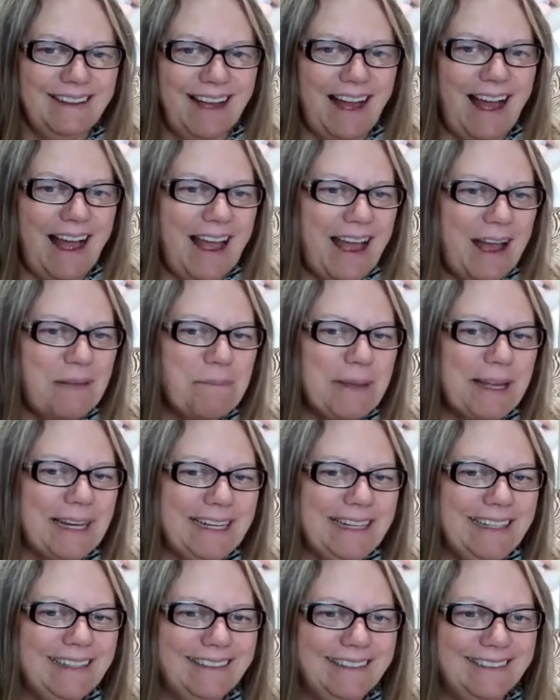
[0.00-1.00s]

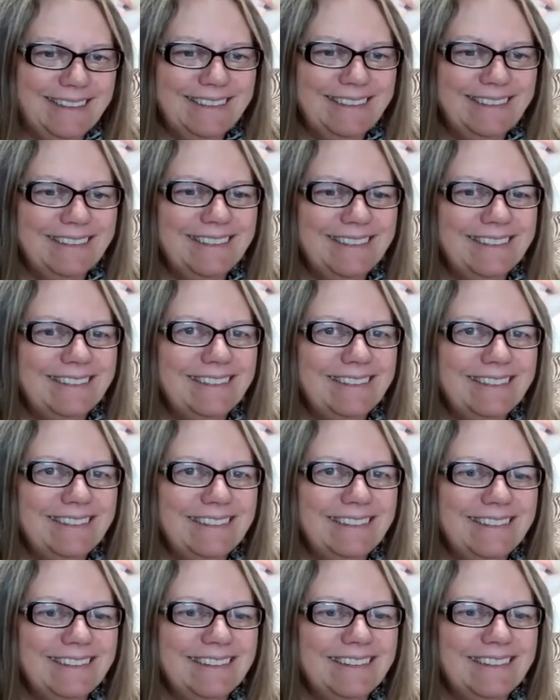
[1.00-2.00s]

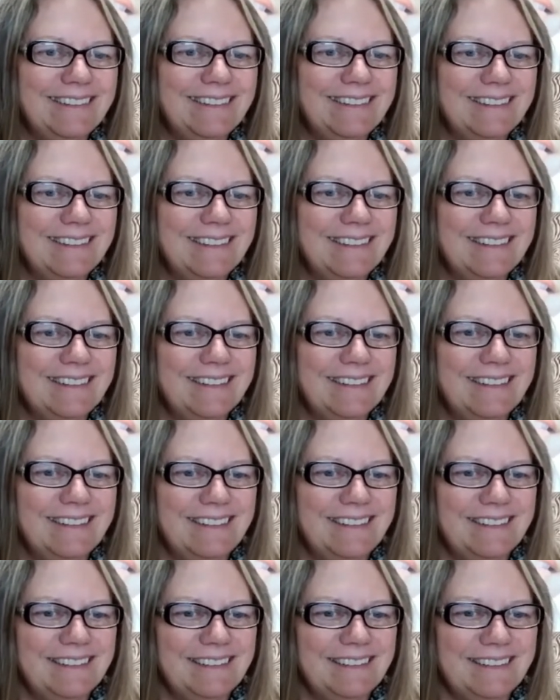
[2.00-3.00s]

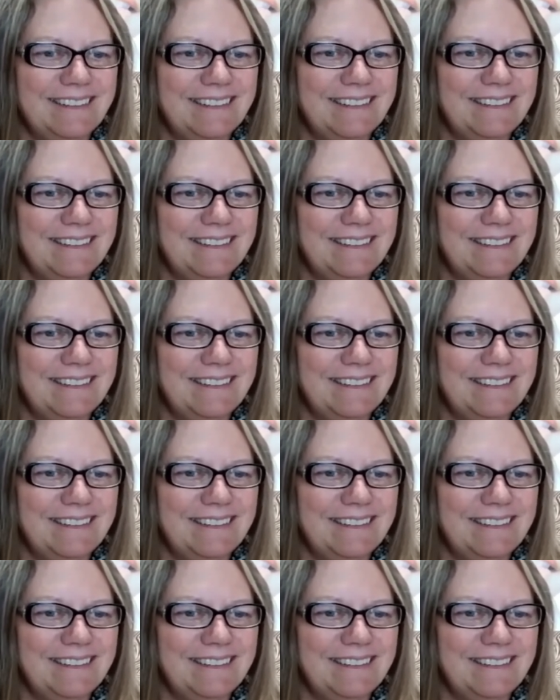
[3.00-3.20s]
[no speech]